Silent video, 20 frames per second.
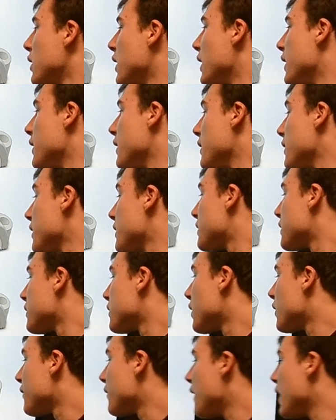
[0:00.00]
and then this is
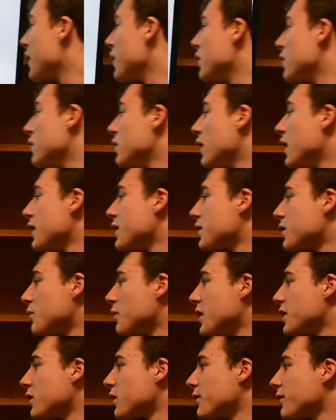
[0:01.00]
our final
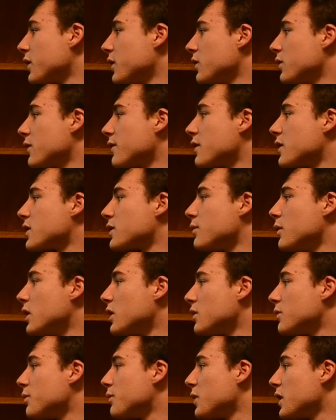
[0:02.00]
isometric view of the small